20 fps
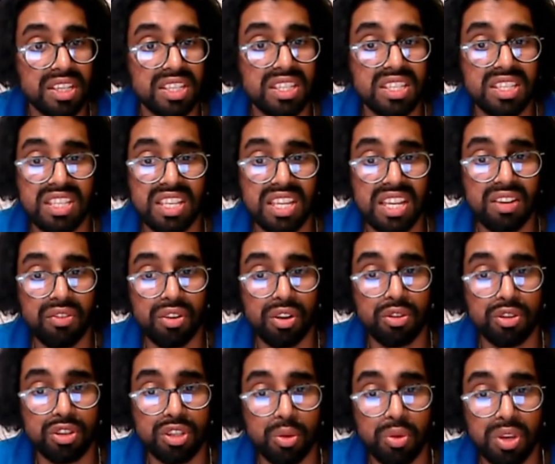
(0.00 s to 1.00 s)
Zero.
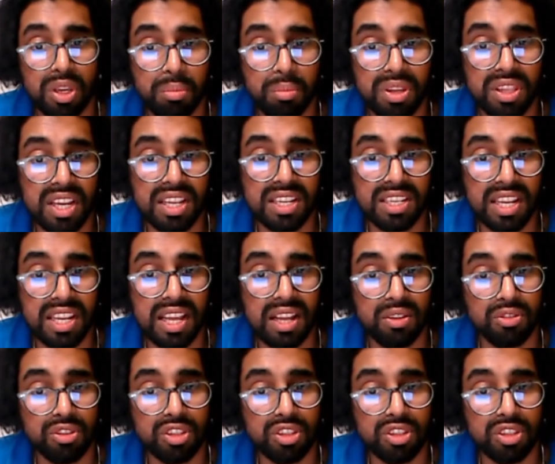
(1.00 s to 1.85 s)
So we can put that down.